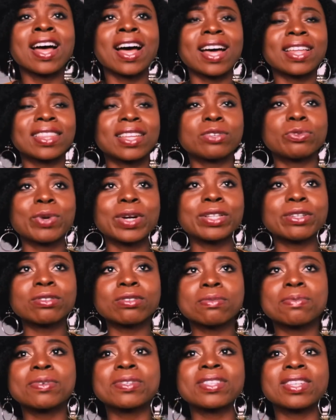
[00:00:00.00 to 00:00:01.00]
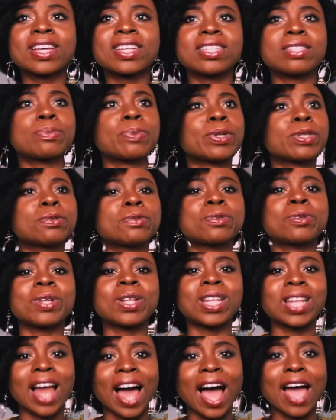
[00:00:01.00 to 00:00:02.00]
and then when those people said it's possible to
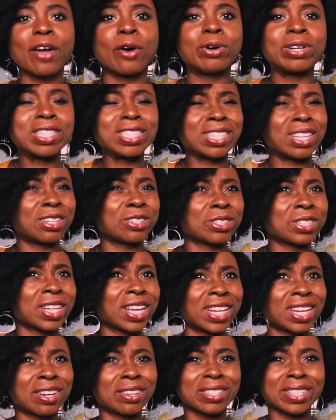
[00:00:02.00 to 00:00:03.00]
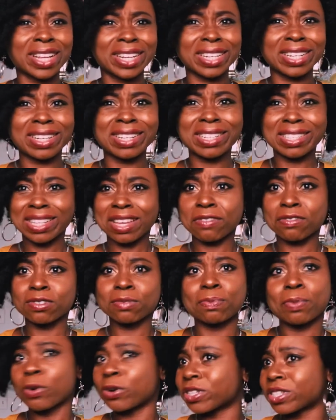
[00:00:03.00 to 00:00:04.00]
lie unintentionally i was like is it
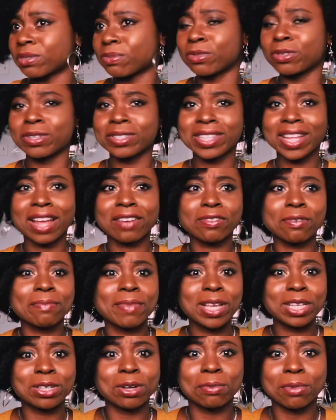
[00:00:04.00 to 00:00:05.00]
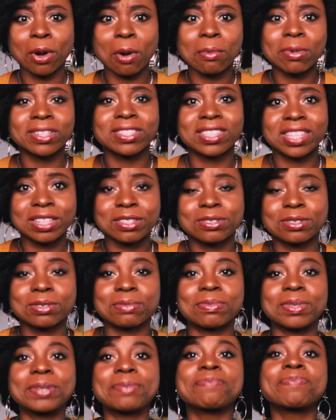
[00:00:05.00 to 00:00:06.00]
even possible does that even make some common sense
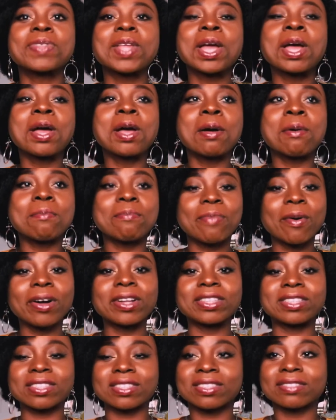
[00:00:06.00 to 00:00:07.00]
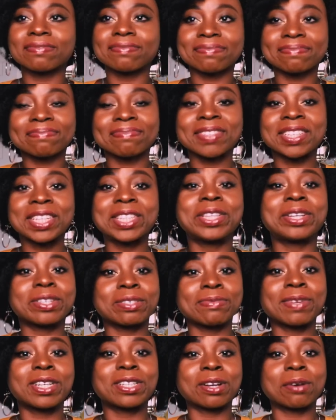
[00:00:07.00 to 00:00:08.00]
to me but he
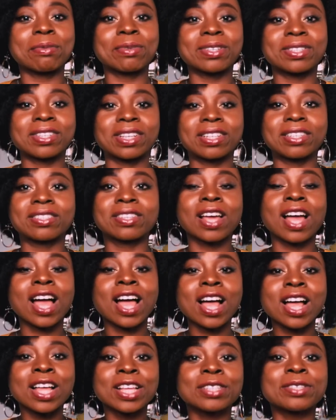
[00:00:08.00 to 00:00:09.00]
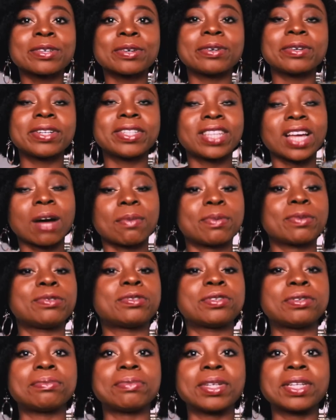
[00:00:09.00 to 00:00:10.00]
does make common sense. So it
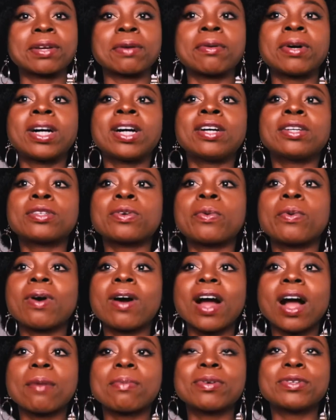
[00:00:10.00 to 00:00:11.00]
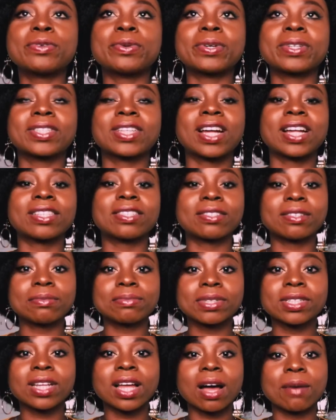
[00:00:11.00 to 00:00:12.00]
happened to me. So what happened was that
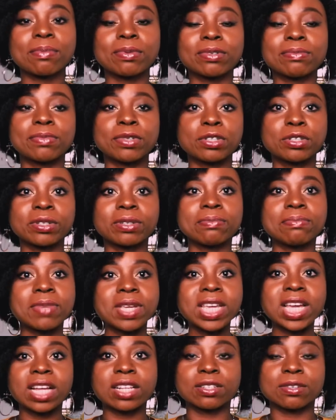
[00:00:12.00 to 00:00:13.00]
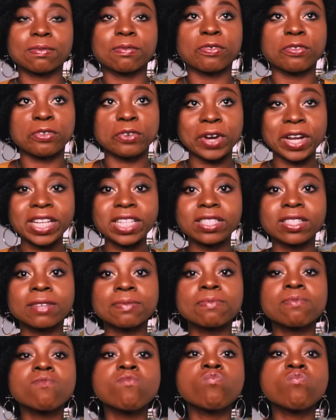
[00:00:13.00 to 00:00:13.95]
something happened between me and some friends